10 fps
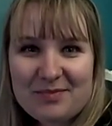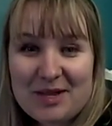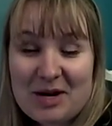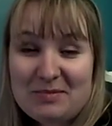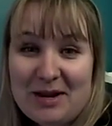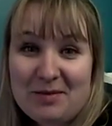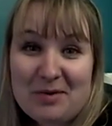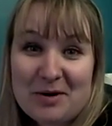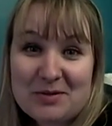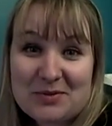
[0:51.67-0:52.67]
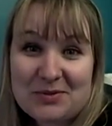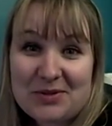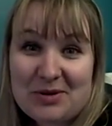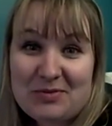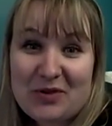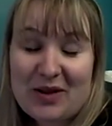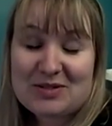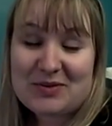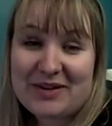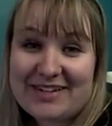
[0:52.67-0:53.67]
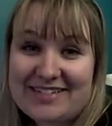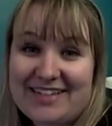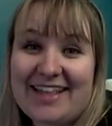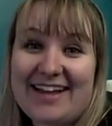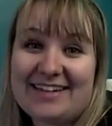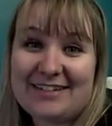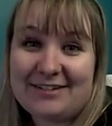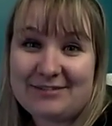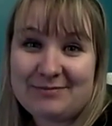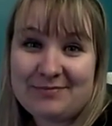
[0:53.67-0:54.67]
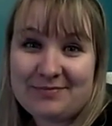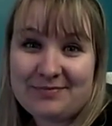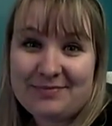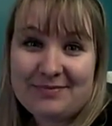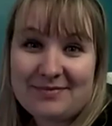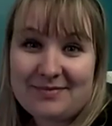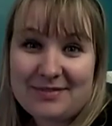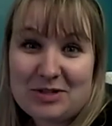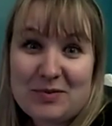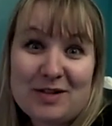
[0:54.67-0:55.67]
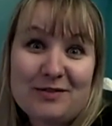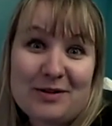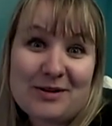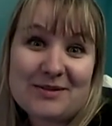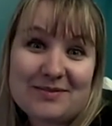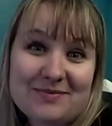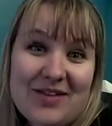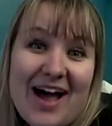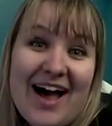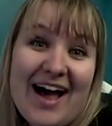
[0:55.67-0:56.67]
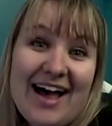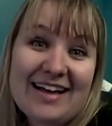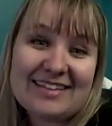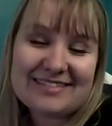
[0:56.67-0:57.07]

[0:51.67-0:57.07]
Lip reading: The hair and makeup part was cool, though, but you guys don't get to see that until there's wedding photos. Ha!